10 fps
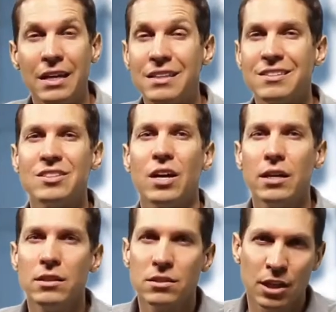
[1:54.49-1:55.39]
In this
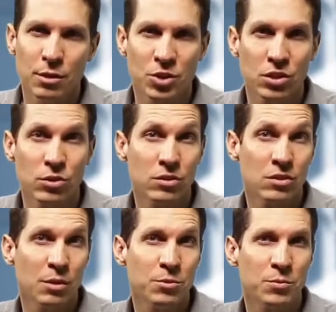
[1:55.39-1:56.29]
entire time, the crew is
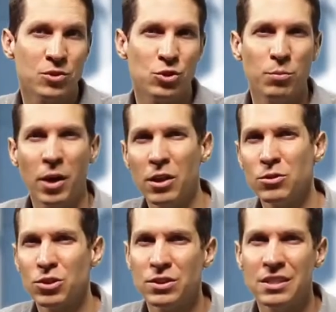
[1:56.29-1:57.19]
susceptible to
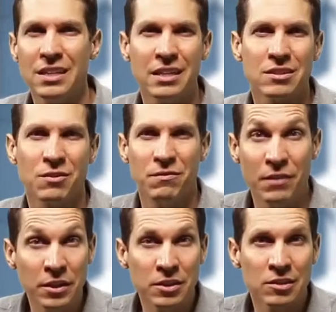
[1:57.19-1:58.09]
Apollo 13-esque
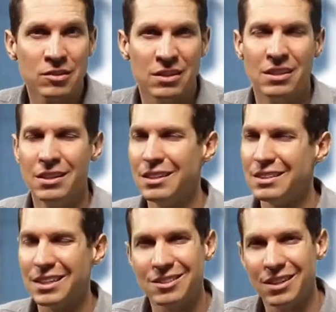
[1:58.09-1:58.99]
failures and
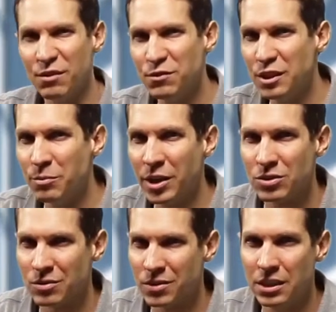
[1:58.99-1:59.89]
nice hefty
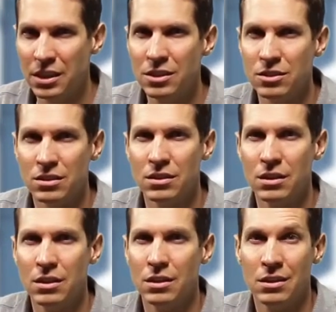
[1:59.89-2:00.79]
amounts of radiation.
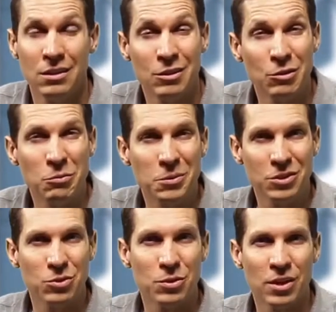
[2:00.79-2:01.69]

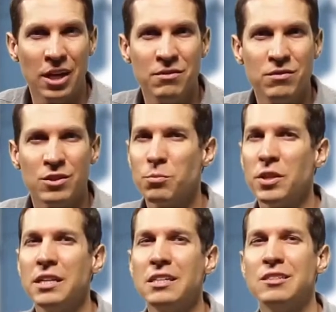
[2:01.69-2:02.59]
Once you arrive, the
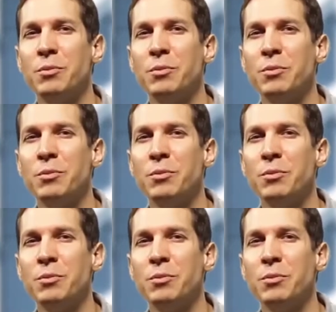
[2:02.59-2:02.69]
planet